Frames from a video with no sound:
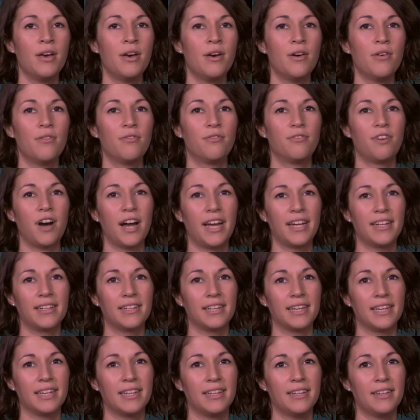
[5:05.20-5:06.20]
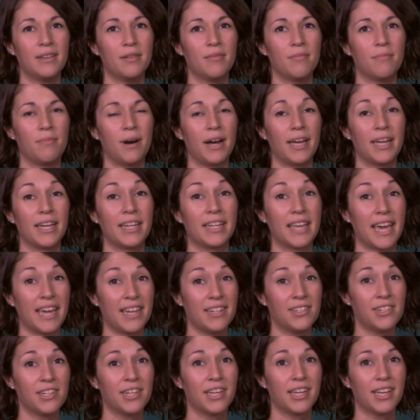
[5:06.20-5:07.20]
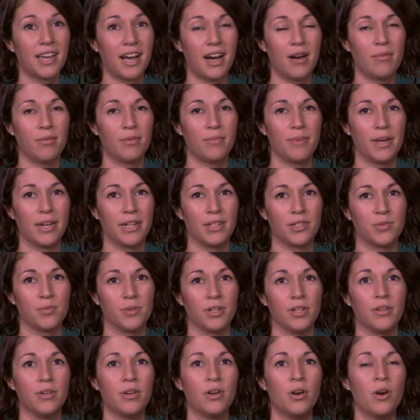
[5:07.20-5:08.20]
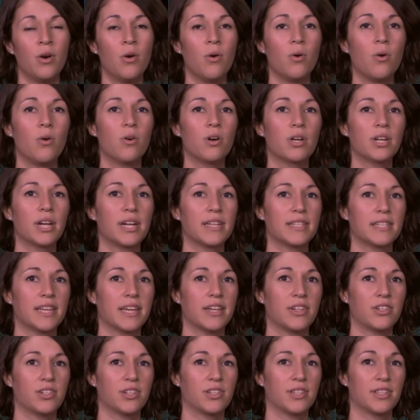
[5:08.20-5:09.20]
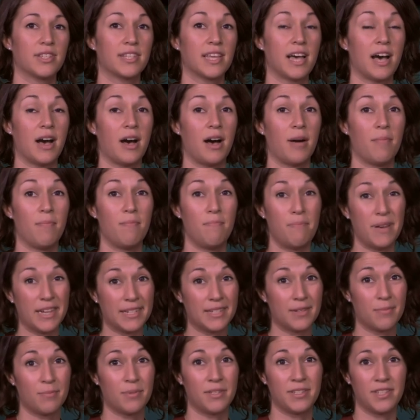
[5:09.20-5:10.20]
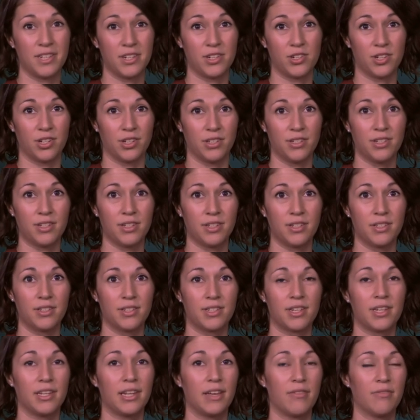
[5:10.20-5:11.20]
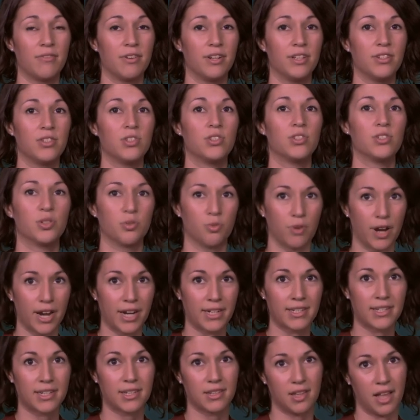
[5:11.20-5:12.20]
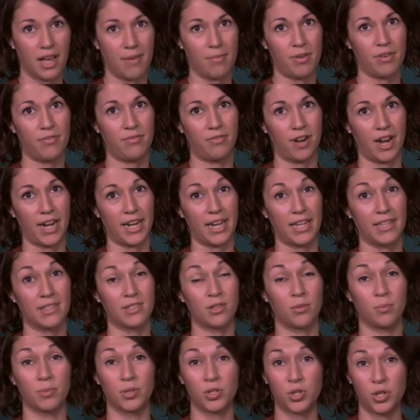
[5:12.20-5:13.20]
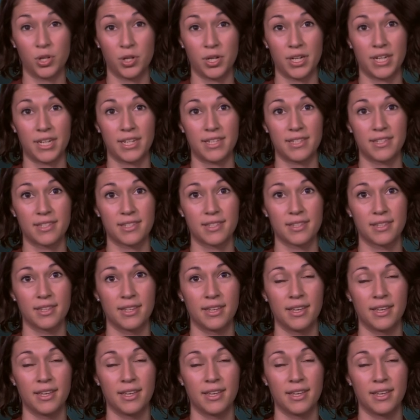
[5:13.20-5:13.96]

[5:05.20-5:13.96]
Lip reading: Finally, by engaging in carbon management, organisations are better positioned to leverage direct climate finance opportunities.